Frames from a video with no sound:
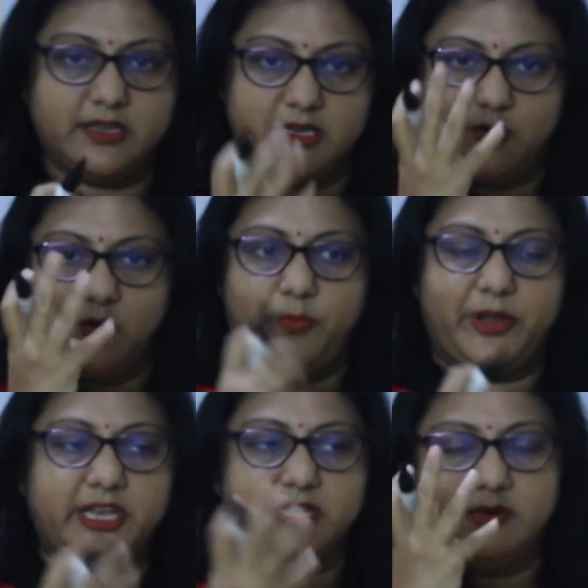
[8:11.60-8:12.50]
the
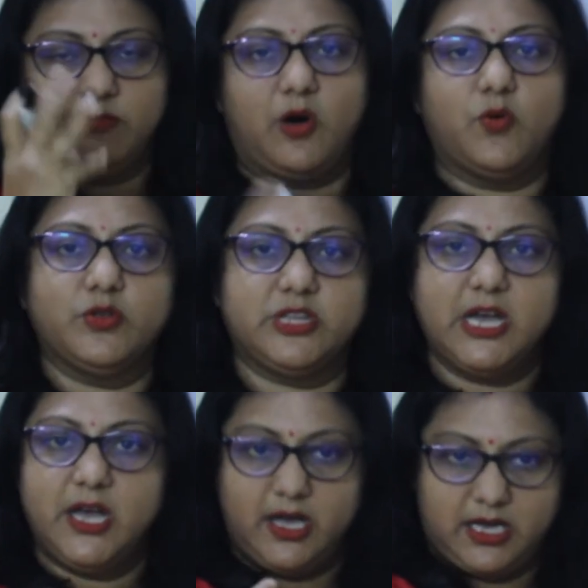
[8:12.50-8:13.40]
opening the mouth
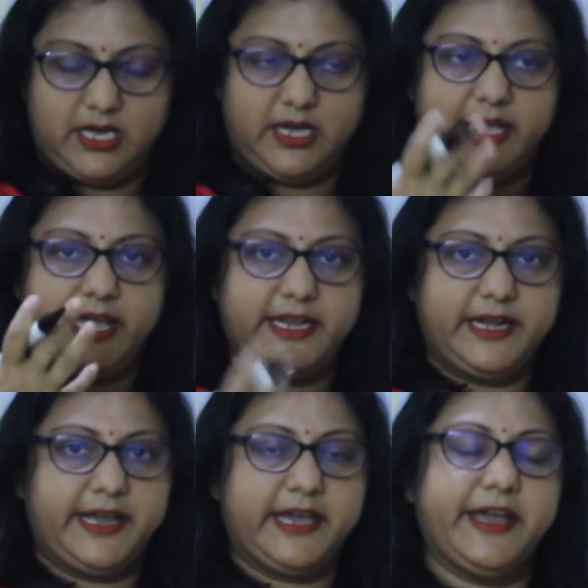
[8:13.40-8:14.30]
again
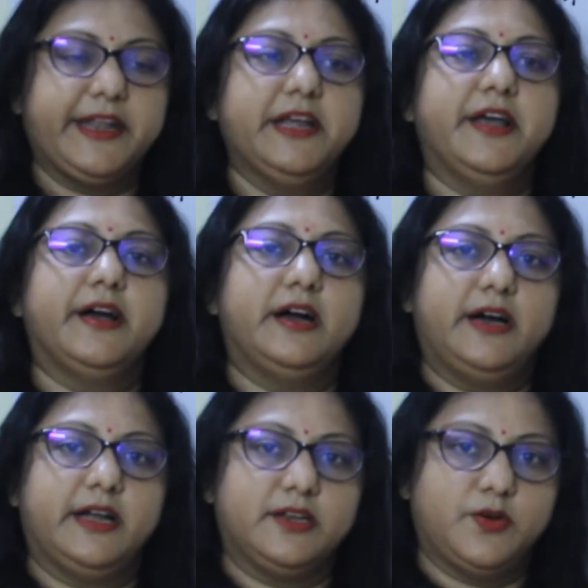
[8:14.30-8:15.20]
and again,
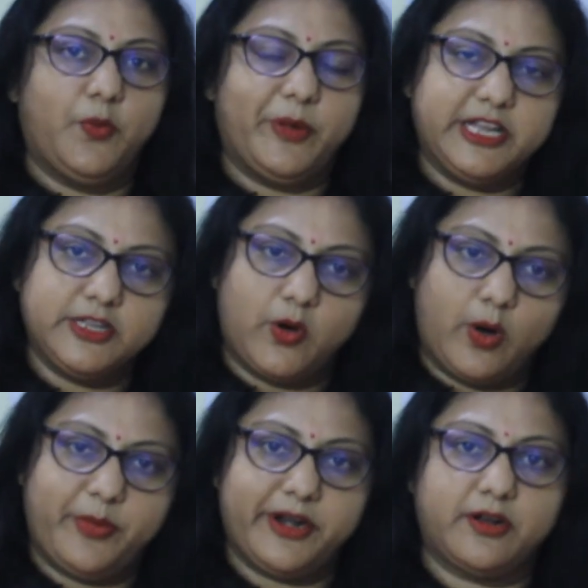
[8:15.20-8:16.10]
and opening the
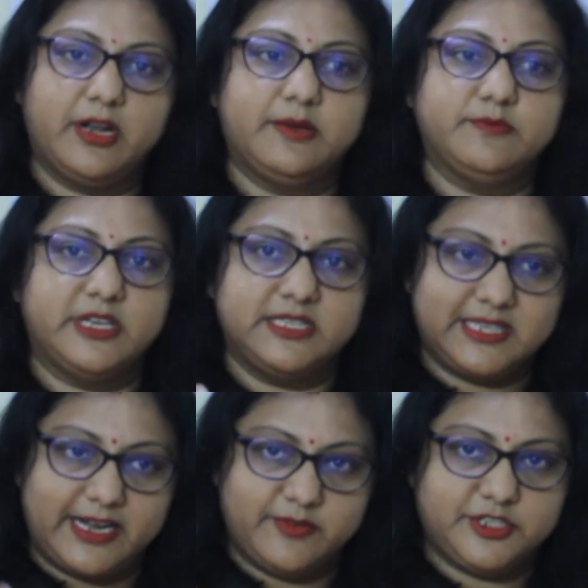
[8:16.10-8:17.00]
operculum
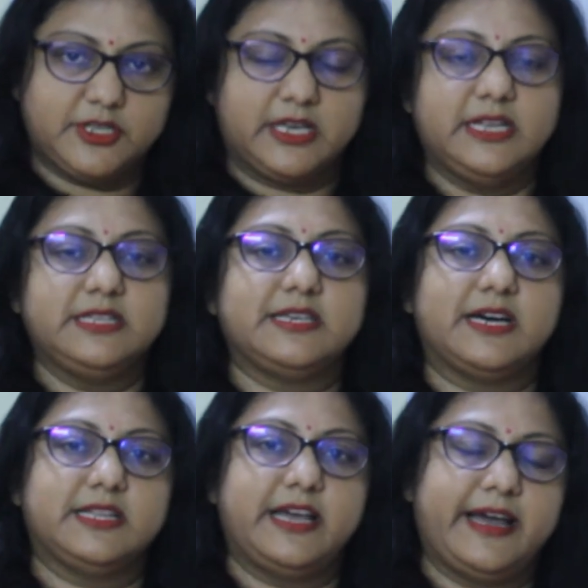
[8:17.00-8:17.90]
inside which the gills
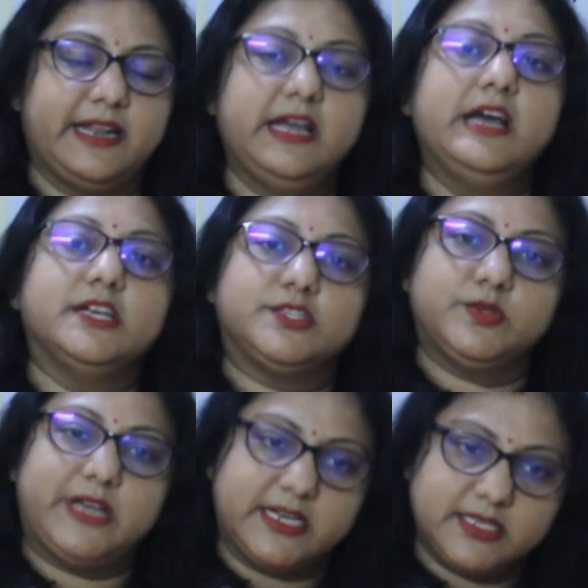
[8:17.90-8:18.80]
are there. So
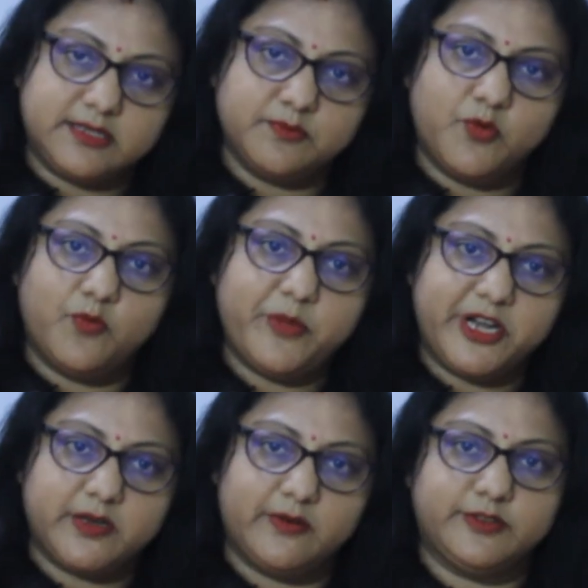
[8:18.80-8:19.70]
that is
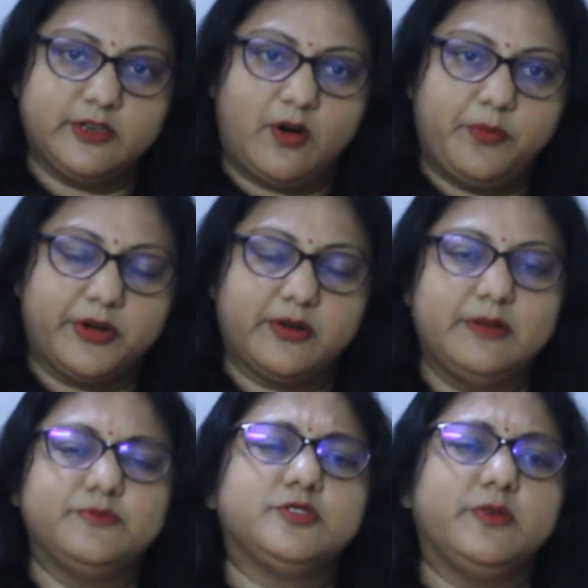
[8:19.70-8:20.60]
movement of the
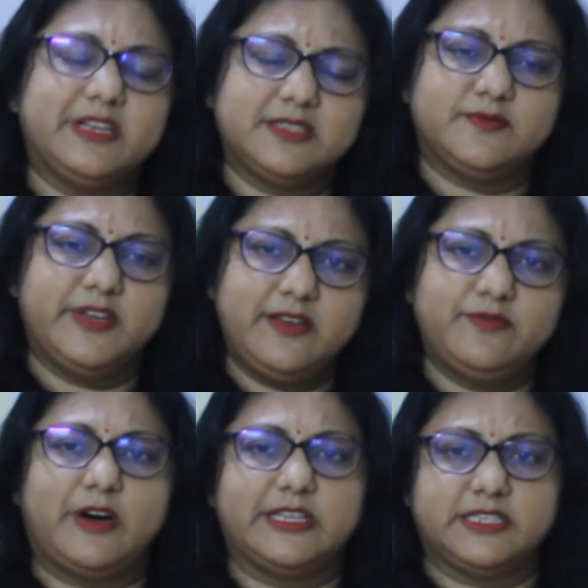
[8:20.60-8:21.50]
operculum. So it is very
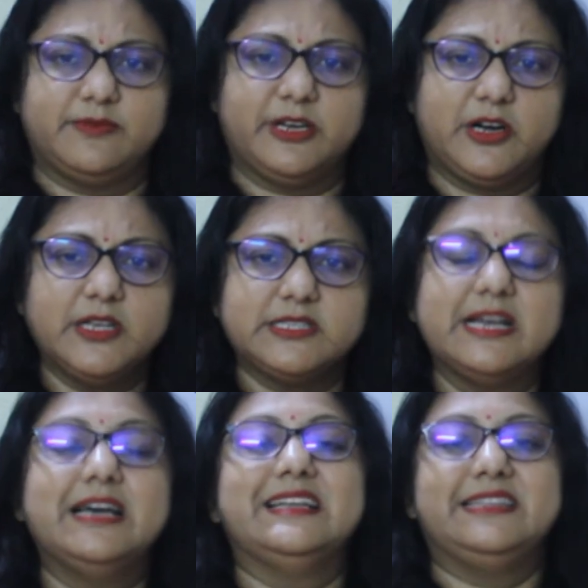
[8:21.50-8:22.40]
faster because
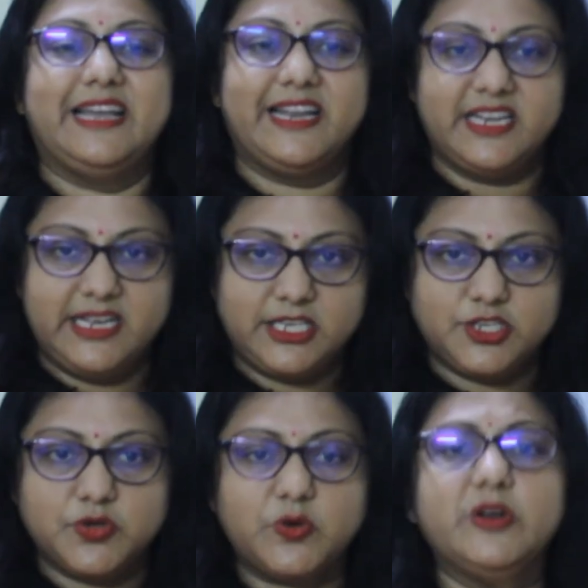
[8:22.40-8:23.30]
they need
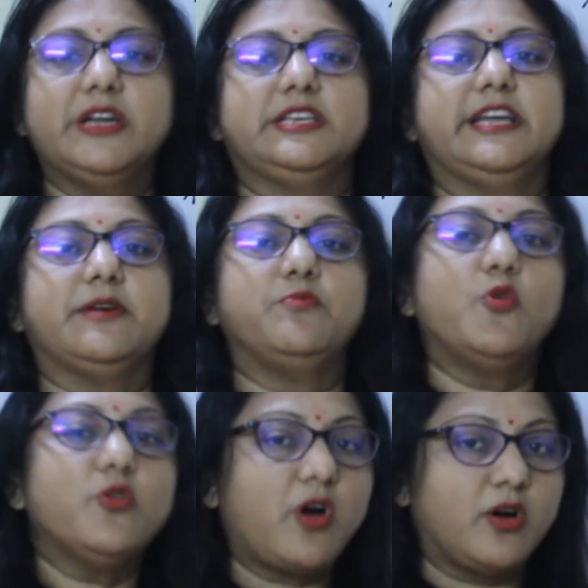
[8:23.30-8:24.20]
to take
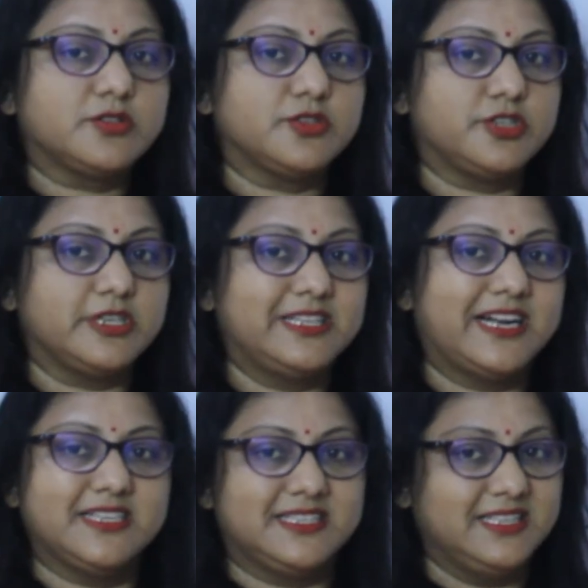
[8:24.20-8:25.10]
more oxygen that
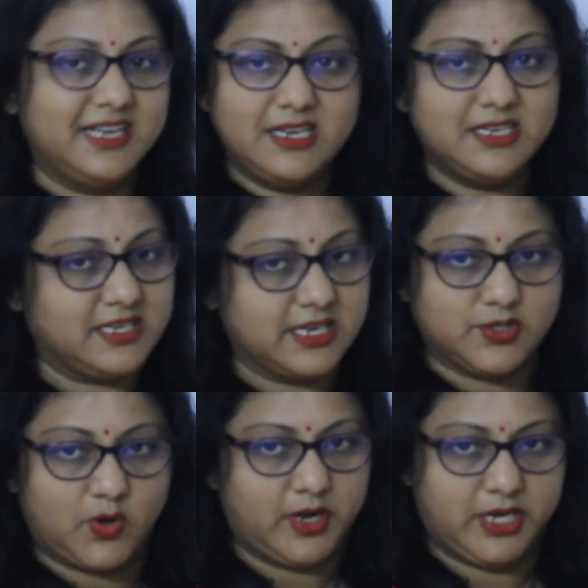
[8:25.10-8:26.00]
is in the
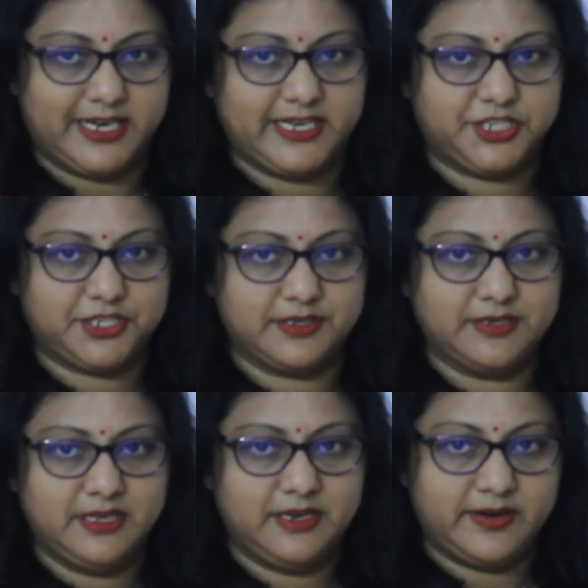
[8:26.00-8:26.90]
dissolved condition,
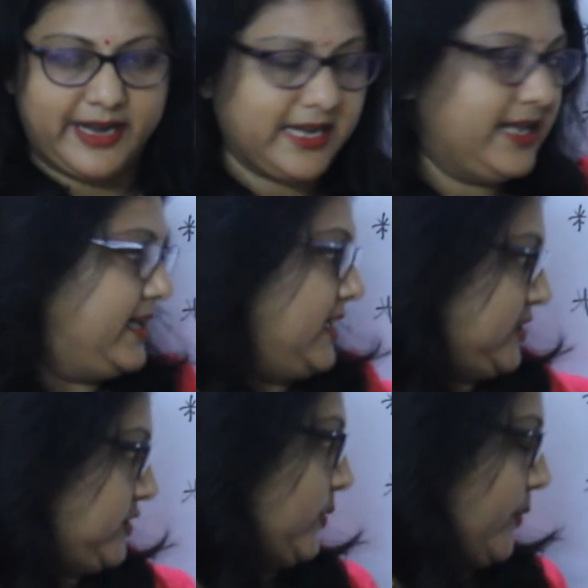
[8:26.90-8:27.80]
right?
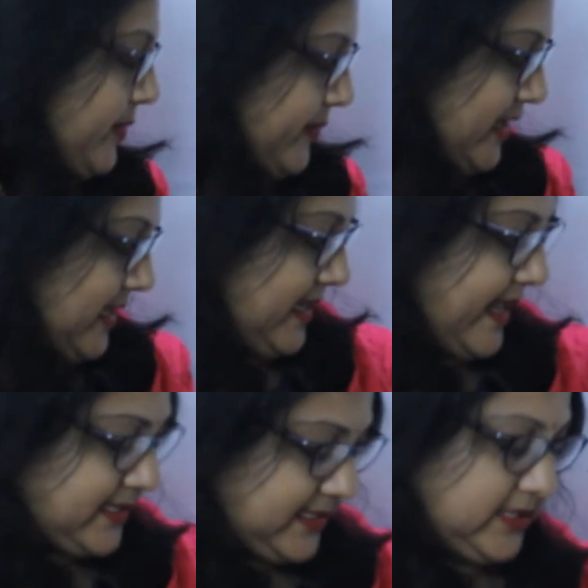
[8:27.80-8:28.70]
So
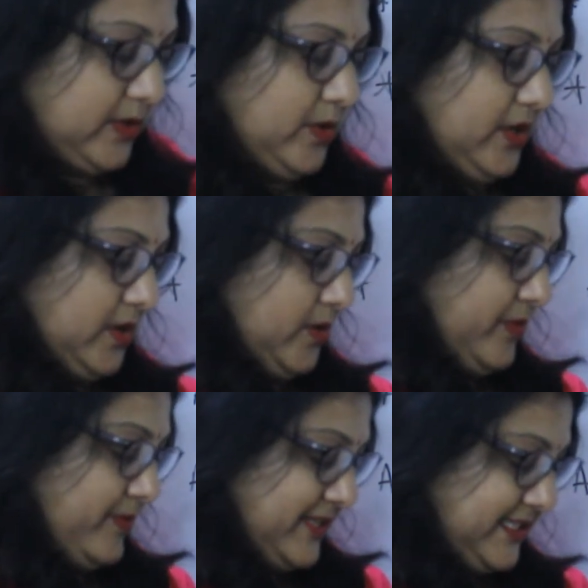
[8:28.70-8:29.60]
next we
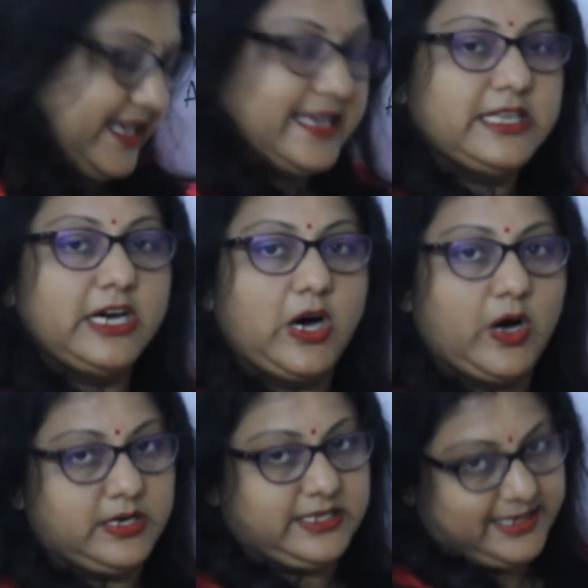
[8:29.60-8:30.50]
will see the
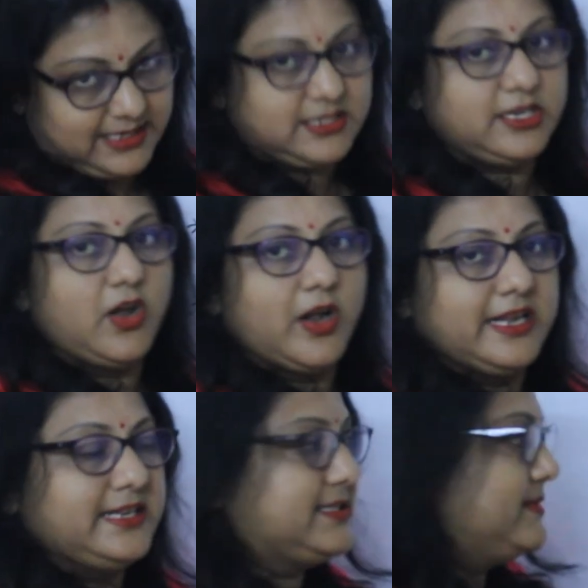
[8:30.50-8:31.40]
terrestrial
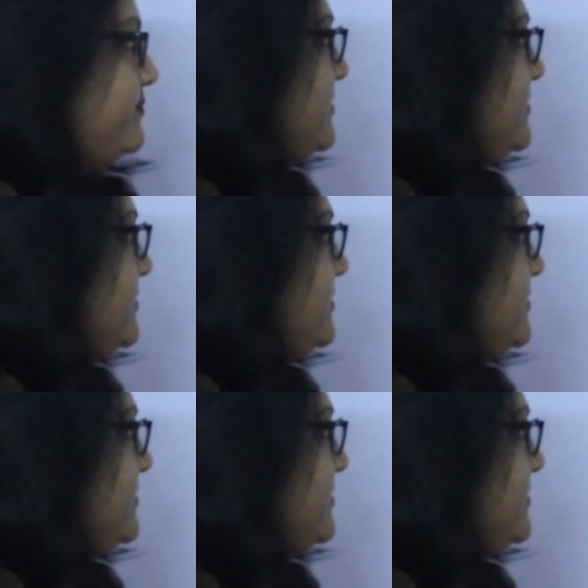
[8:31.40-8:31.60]
organism.